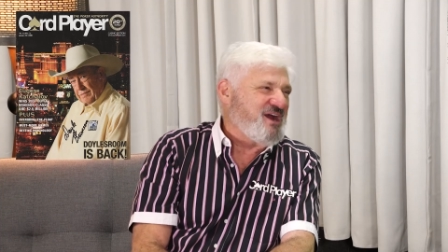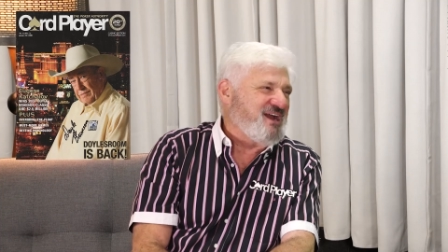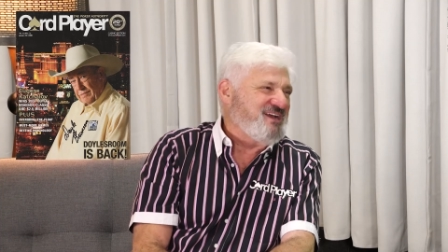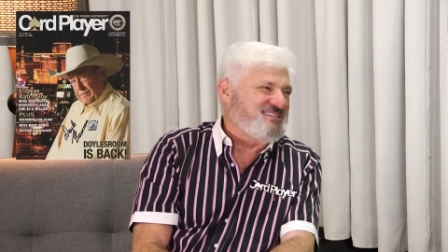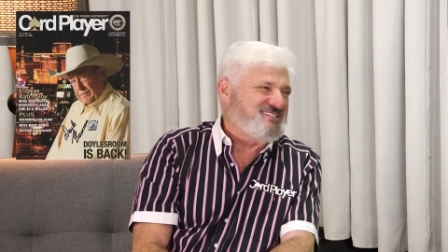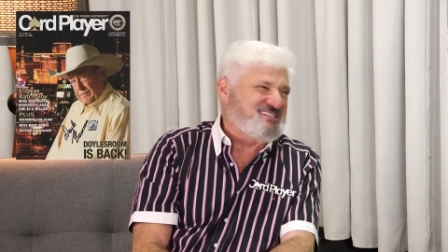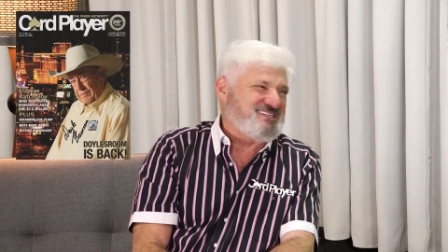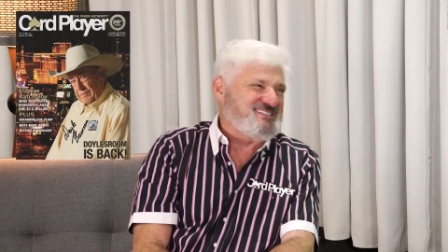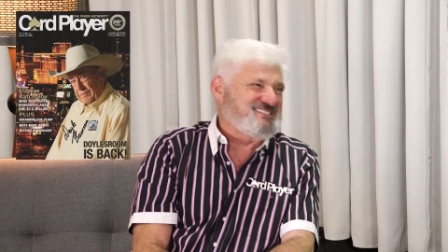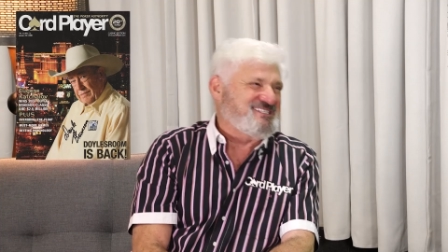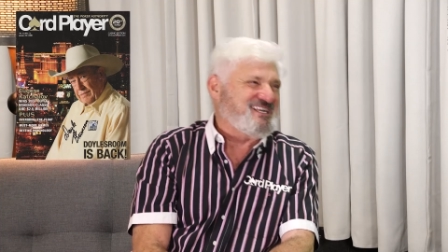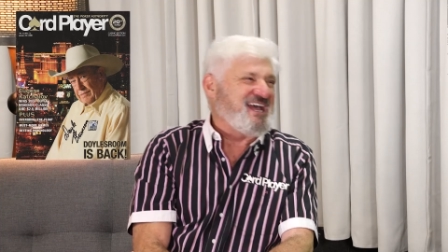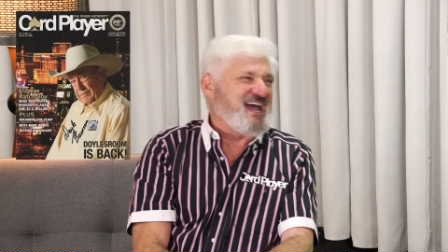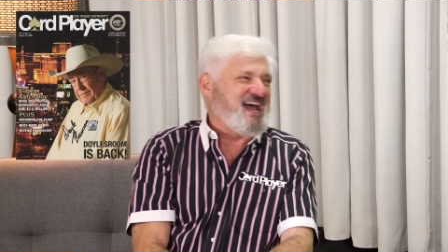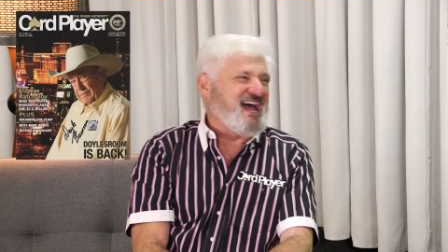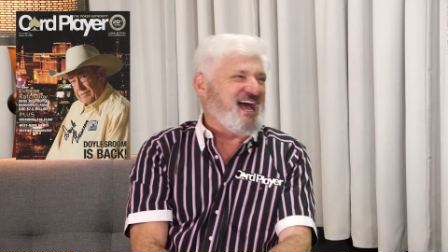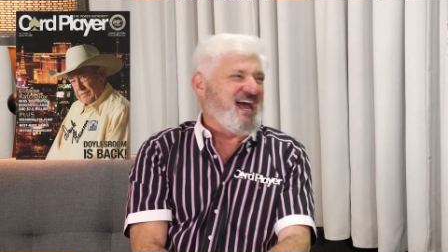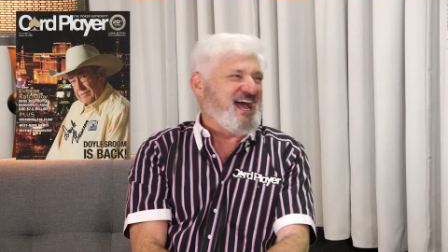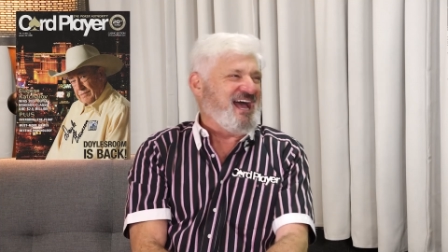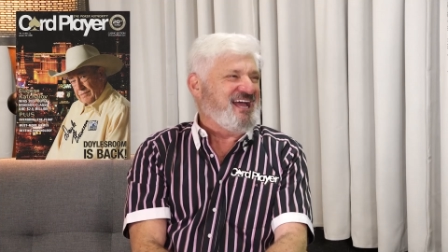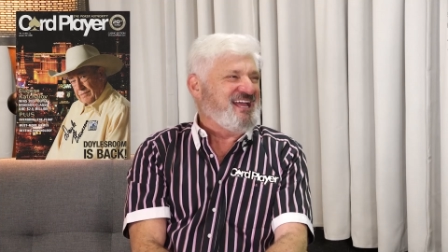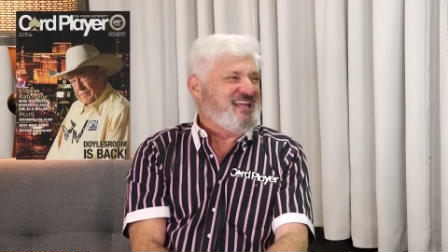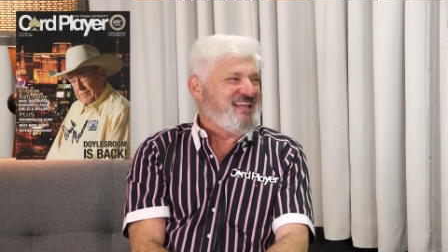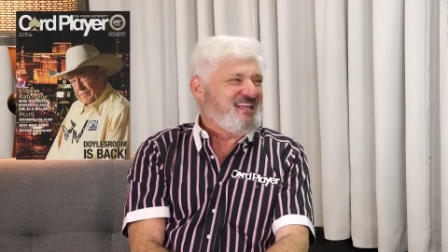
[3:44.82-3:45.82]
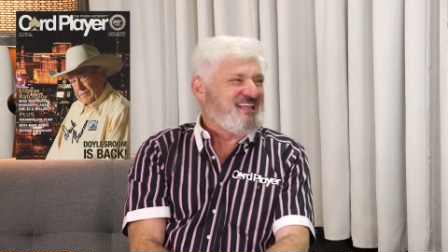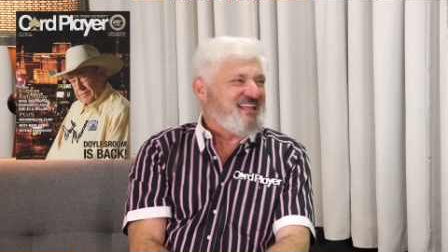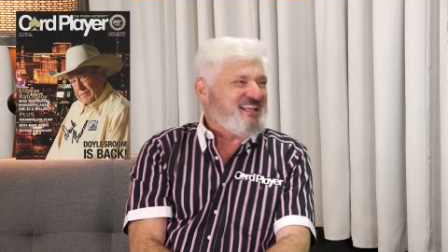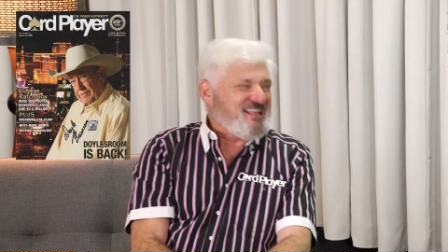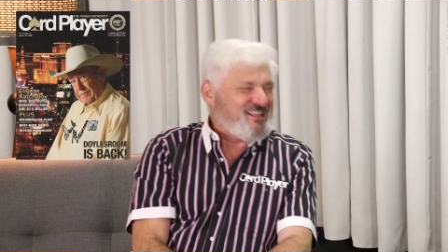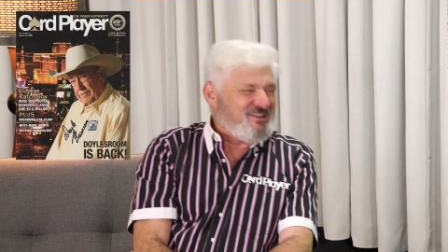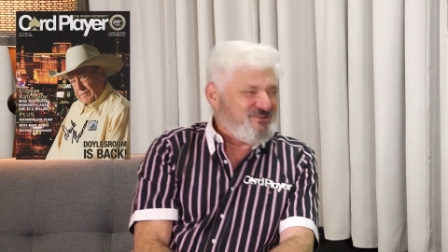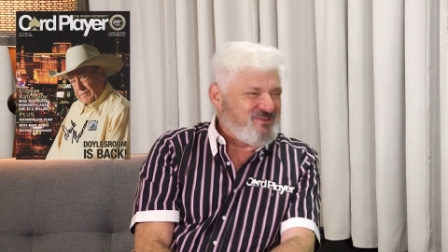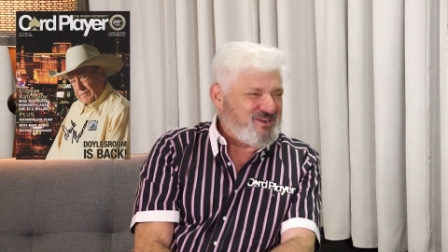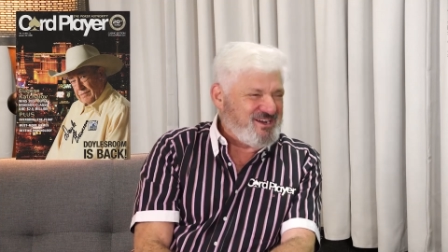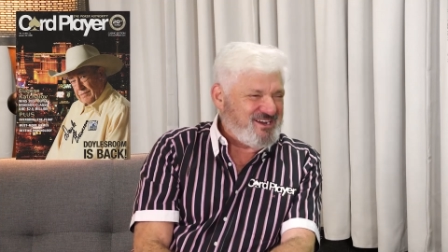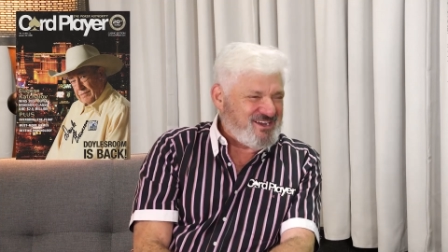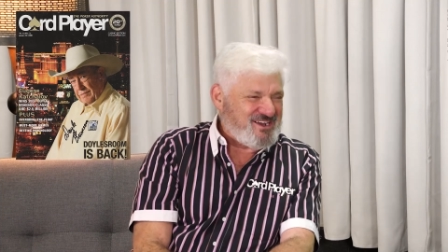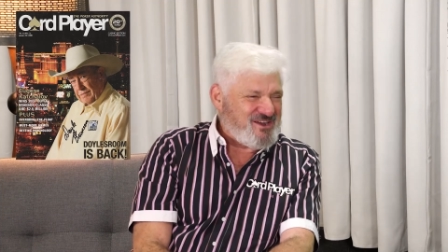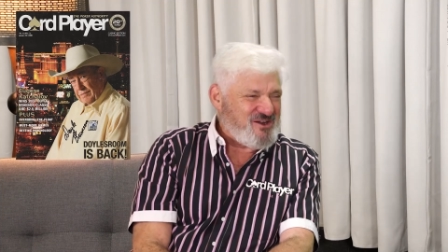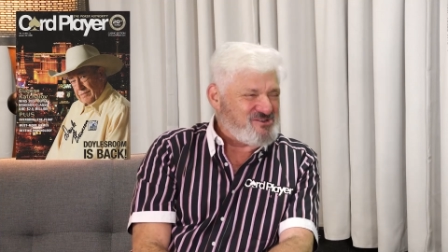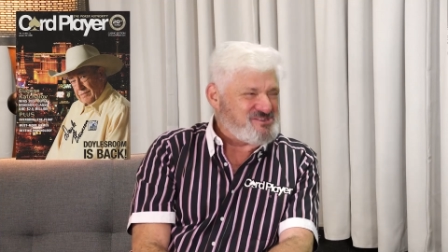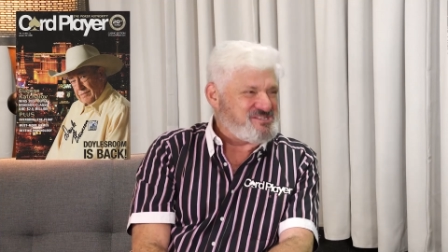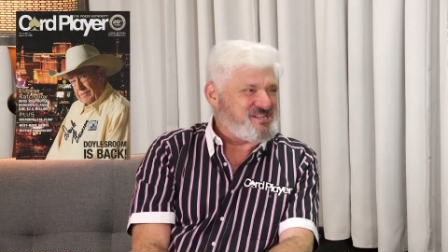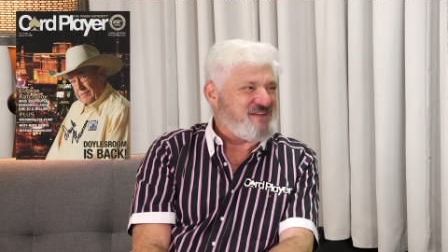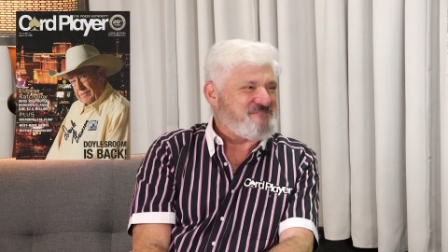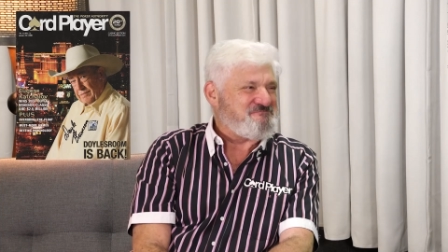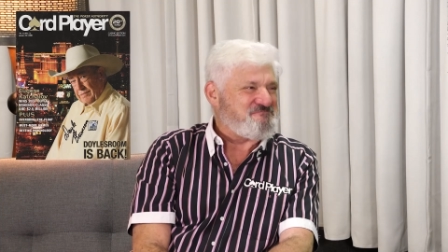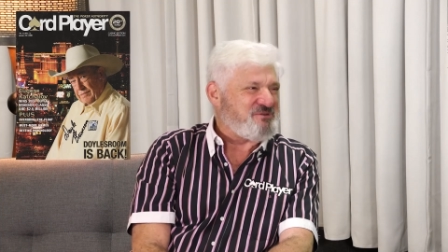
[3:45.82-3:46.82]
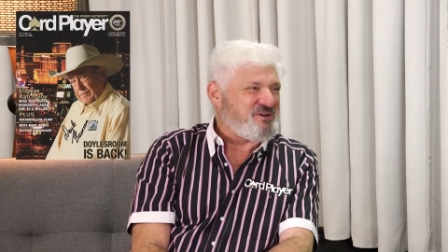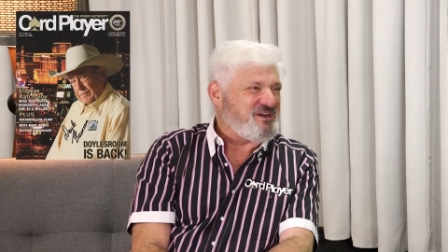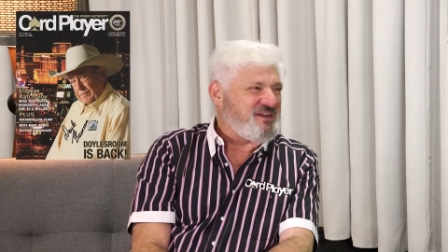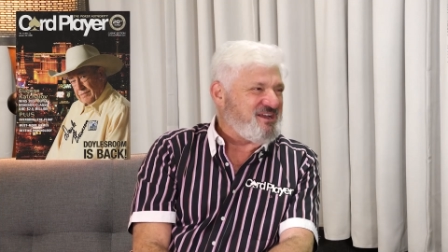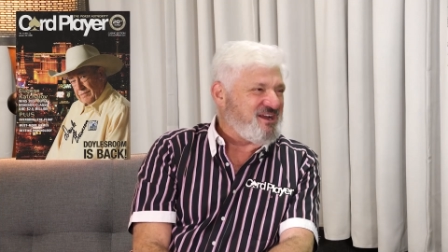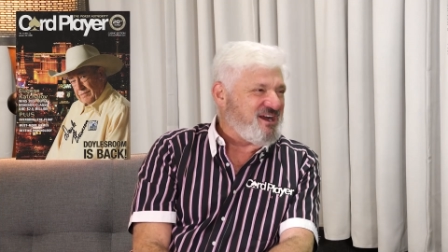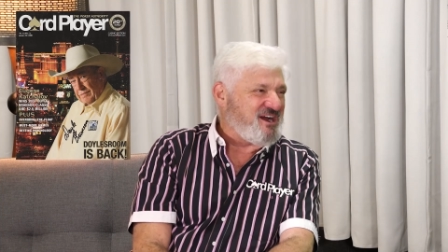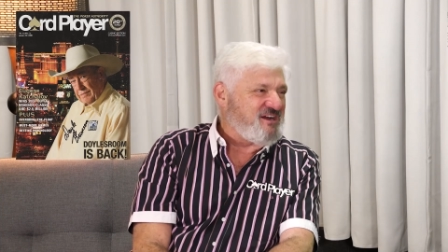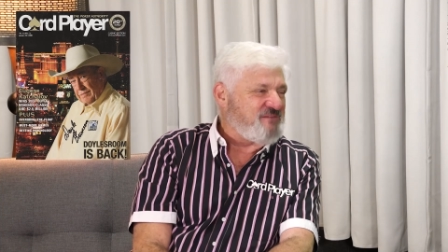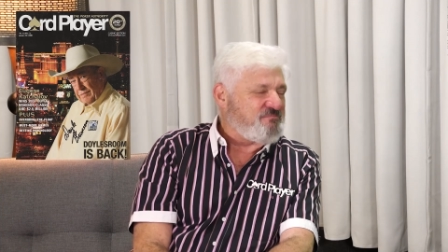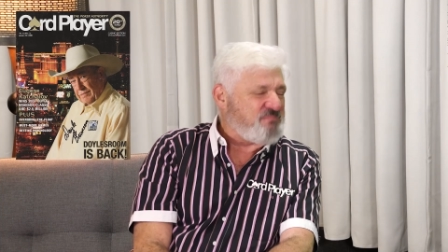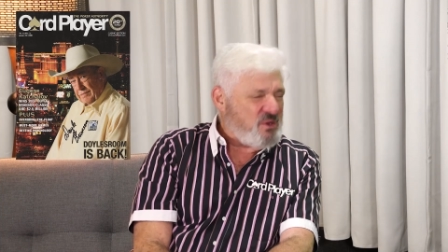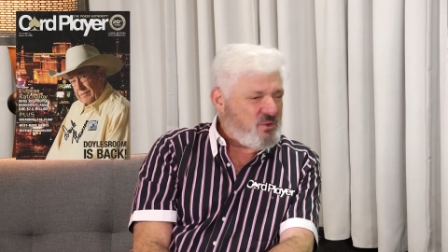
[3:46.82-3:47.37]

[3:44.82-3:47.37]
prices. We negotiate pretty hard.